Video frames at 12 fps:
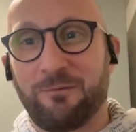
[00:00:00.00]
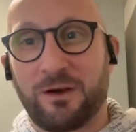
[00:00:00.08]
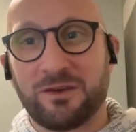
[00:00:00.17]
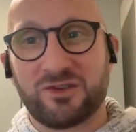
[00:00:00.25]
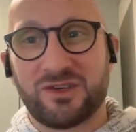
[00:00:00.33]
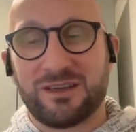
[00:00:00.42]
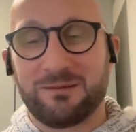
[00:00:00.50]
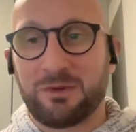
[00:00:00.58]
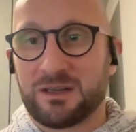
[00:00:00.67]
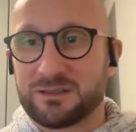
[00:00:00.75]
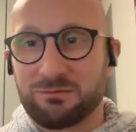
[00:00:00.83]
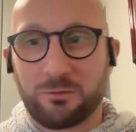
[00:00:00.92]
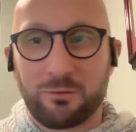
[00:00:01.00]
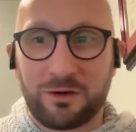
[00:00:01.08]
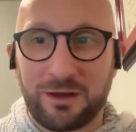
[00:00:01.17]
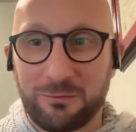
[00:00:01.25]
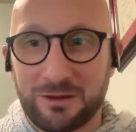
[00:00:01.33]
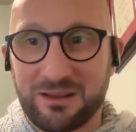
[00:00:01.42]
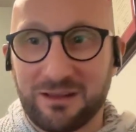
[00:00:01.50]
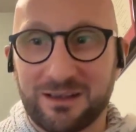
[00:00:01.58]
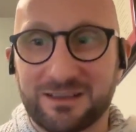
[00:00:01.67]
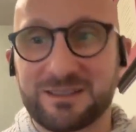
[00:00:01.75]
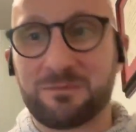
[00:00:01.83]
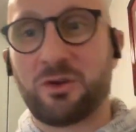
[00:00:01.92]
function because we're working with
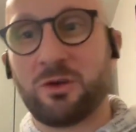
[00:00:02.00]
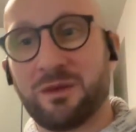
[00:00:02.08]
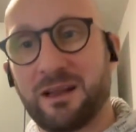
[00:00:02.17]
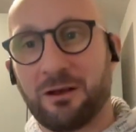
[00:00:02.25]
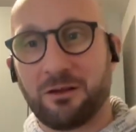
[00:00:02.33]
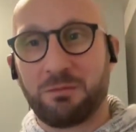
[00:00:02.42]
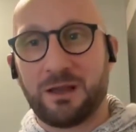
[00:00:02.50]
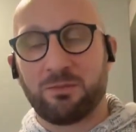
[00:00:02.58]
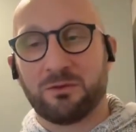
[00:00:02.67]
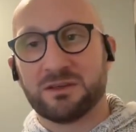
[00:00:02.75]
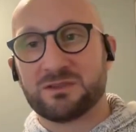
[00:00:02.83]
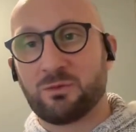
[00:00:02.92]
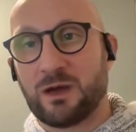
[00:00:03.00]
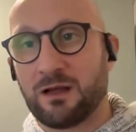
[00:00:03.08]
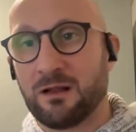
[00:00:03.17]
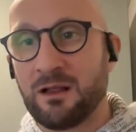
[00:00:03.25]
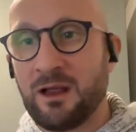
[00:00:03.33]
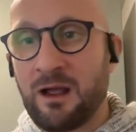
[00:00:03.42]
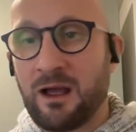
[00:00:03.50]
uh, some human health people as well.